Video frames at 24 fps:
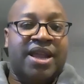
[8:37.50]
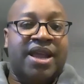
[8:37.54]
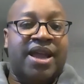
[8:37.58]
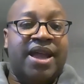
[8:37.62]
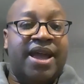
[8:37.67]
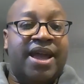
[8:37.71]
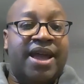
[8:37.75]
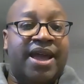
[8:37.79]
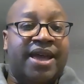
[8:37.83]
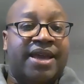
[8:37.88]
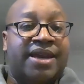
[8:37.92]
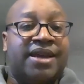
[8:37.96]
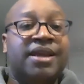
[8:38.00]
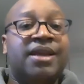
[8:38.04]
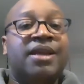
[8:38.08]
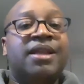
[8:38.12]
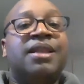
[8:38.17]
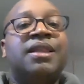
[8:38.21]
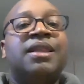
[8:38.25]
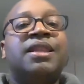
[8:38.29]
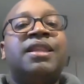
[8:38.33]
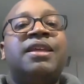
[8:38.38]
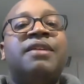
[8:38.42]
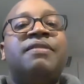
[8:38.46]
at
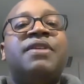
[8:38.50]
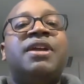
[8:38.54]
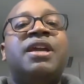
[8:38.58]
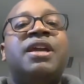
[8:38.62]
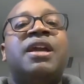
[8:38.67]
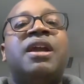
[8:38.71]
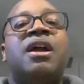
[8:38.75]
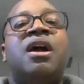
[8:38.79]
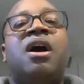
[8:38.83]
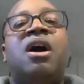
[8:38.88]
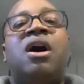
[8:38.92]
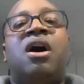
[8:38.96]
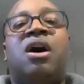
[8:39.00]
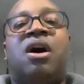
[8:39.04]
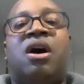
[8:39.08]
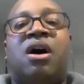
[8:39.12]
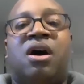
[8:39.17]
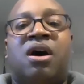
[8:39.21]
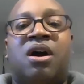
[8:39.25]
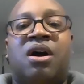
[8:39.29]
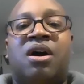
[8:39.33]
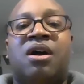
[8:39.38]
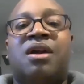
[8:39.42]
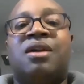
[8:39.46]
Living
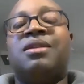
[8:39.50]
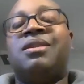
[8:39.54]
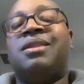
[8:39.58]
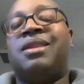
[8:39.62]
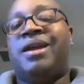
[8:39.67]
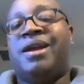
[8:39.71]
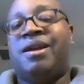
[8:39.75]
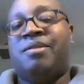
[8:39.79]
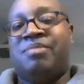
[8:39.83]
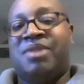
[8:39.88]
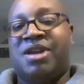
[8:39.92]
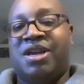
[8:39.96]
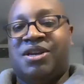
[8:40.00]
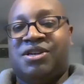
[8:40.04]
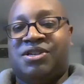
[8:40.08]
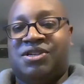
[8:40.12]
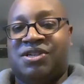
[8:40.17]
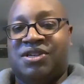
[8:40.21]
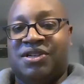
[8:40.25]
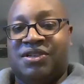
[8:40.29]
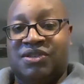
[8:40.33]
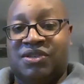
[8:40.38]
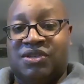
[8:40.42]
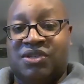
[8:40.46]
Our
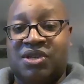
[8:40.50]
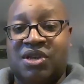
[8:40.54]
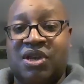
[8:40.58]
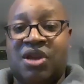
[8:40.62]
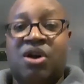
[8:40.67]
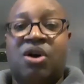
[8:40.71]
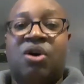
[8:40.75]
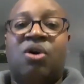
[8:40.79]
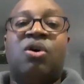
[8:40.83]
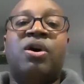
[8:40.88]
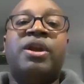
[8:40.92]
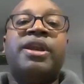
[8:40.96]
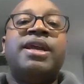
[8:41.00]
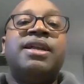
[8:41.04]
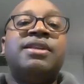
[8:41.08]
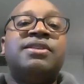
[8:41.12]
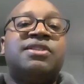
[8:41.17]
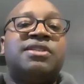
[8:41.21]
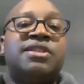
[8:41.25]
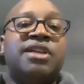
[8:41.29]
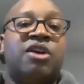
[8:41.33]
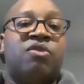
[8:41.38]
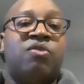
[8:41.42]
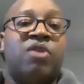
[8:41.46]
Libations, on
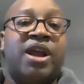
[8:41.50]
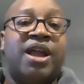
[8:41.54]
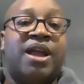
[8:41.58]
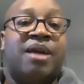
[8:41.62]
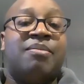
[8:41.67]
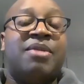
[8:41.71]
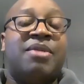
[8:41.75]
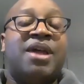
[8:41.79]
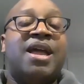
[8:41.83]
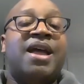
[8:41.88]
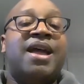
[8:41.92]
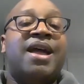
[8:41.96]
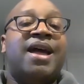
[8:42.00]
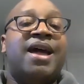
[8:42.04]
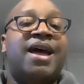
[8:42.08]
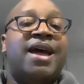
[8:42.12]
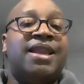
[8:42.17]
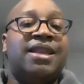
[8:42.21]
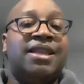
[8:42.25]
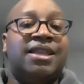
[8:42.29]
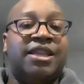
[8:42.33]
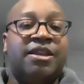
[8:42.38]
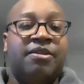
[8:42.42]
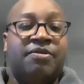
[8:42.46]
Instagram
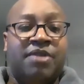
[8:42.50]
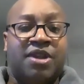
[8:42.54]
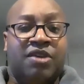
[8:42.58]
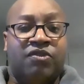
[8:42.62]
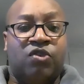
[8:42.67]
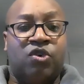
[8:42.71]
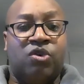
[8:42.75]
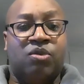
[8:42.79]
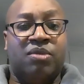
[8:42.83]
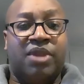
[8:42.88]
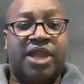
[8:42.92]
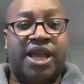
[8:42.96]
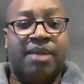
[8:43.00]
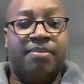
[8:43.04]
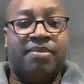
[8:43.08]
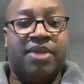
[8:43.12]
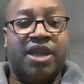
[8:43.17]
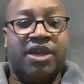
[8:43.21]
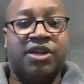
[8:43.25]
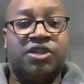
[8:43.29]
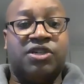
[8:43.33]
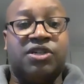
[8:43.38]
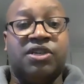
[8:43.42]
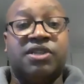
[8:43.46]
at Living Room
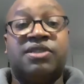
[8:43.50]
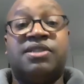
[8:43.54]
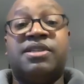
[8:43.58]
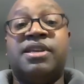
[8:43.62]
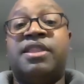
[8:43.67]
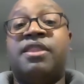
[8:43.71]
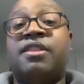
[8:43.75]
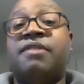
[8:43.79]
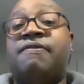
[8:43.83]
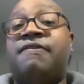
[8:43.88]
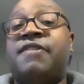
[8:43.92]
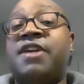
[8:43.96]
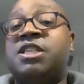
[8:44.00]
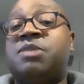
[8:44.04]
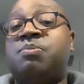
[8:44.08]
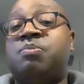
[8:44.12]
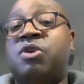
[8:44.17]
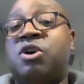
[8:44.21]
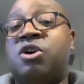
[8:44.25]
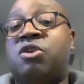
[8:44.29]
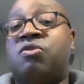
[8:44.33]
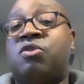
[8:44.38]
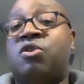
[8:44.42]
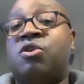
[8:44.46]
Libations, in the
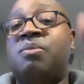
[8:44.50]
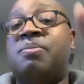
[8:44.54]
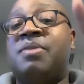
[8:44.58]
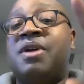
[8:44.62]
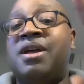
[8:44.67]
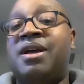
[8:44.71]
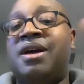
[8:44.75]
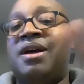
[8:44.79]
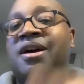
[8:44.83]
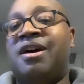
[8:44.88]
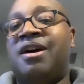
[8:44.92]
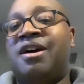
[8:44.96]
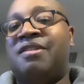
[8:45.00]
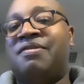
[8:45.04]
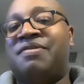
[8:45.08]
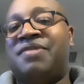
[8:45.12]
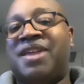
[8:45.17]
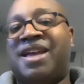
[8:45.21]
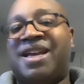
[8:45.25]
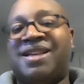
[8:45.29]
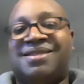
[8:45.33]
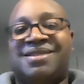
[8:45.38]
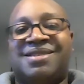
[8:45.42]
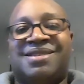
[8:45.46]
Facebook group of
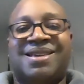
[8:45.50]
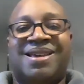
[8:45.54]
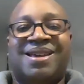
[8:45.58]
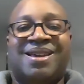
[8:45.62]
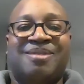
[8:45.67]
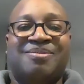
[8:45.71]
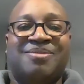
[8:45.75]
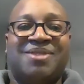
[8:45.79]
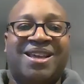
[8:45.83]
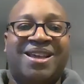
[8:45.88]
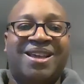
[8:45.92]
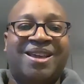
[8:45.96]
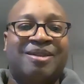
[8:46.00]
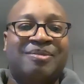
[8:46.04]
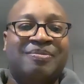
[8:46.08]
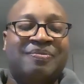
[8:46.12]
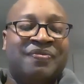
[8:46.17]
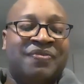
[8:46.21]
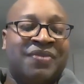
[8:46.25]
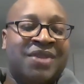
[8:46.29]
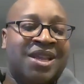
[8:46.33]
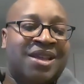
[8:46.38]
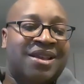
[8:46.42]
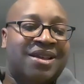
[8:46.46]
that same name.
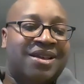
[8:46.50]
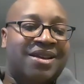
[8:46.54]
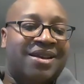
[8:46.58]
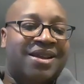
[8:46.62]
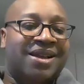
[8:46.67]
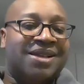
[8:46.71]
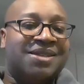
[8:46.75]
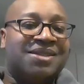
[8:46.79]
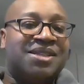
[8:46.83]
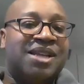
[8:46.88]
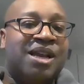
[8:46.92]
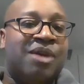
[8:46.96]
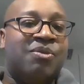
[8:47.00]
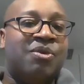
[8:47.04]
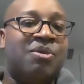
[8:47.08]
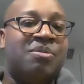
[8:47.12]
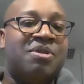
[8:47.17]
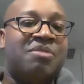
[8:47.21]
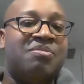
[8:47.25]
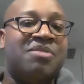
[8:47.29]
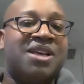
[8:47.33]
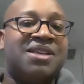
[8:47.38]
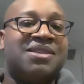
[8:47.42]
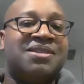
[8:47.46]
Next time we'll be
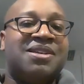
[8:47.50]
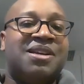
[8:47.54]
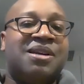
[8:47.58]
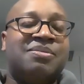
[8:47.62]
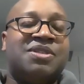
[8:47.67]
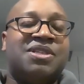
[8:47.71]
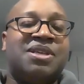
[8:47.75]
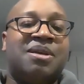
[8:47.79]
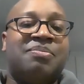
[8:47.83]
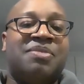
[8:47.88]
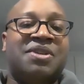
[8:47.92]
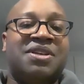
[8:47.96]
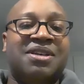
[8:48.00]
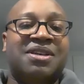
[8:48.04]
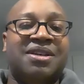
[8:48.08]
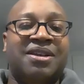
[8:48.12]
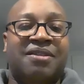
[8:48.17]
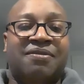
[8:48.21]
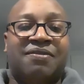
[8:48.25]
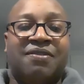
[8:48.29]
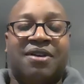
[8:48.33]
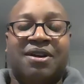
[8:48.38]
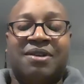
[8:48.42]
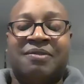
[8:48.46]
mixing up something
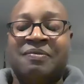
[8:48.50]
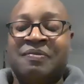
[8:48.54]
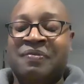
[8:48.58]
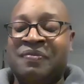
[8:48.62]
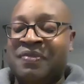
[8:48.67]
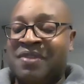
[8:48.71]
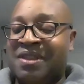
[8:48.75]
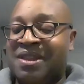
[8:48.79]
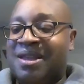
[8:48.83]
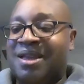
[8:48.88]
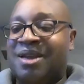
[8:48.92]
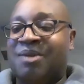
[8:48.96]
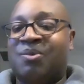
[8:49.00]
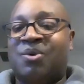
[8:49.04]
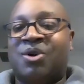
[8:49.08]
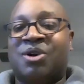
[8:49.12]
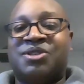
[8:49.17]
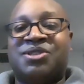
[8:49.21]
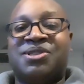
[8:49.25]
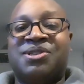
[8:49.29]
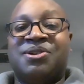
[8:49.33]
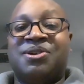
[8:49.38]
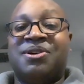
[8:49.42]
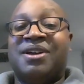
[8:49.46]
different, and we're
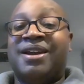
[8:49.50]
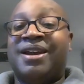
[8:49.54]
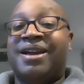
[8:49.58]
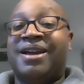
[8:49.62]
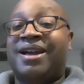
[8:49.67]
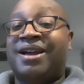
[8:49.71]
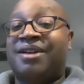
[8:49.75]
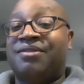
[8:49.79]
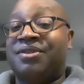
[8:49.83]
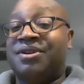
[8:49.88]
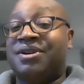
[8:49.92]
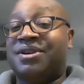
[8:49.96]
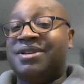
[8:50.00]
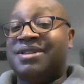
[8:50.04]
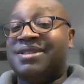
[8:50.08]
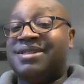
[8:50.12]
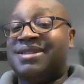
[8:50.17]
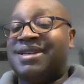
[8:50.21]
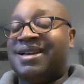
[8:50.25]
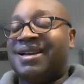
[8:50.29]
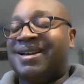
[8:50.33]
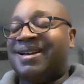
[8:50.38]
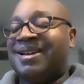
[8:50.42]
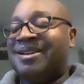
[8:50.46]
still going to have a good
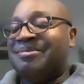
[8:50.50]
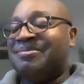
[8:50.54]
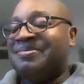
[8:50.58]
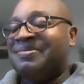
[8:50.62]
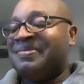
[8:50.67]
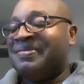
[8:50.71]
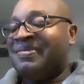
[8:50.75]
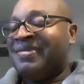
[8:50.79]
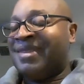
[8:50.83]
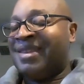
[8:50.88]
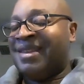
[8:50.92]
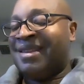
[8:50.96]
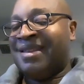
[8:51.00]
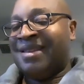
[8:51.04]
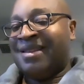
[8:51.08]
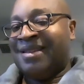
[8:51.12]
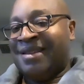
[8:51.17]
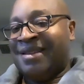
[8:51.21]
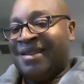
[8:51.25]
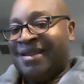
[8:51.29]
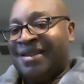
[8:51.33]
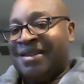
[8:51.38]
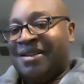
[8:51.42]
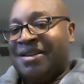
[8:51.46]
time.
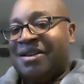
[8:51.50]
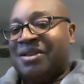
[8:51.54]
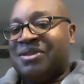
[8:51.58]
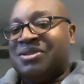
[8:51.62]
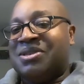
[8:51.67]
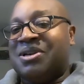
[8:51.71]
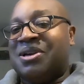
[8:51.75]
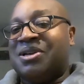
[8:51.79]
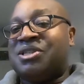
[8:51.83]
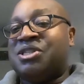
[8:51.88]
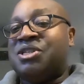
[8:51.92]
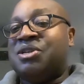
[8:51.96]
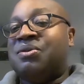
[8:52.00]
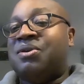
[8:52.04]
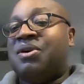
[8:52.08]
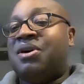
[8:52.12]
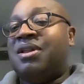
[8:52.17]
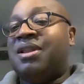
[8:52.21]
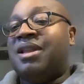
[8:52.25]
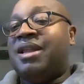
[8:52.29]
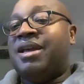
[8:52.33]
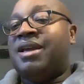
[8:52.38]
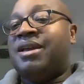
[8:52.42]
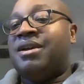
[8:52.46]
I'll talk to you
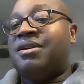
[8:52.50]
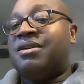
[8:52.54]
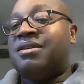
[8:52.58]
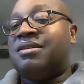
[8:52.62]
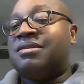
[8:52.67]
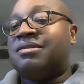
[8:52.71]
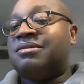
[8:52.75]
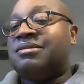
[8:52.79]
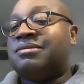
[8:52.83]
all later.